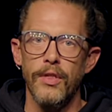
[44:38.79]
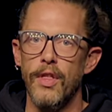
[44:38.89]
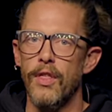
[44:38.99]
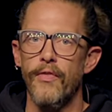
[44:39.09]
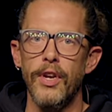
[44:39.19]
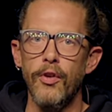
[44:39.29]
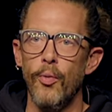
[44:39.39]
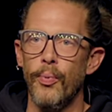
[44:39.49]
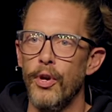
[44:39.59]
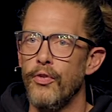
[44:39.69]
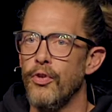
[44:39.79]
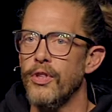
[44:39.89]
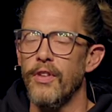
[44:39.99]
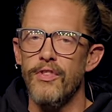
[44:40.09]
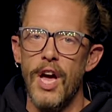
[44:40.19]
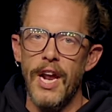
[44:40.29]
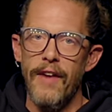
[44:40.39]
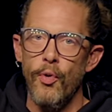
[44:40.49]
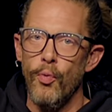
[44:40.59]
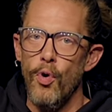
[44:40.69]
The Levitical priesthood does not
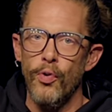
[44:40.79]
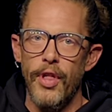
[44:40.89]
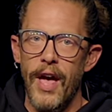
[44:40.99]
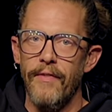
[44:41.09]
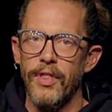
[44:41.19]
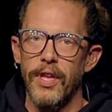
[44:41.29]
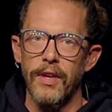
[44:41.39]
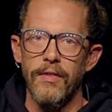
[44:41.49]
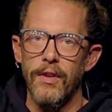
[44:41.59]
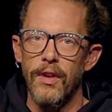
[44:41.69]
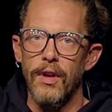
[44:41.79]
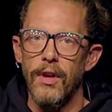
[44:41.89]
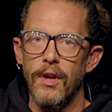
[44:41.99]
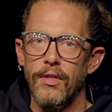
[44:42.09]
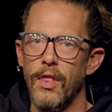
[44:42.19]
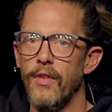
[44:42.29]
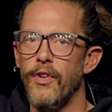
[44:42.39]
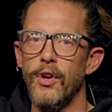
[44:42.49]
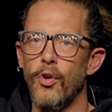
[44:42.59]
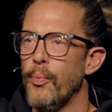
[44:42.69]
have a role in the heavenlies. The
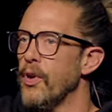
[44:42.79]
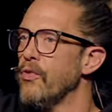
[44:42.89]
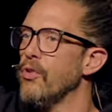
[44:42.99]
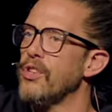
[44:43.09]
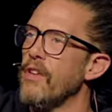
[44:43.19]
Levitical priesthood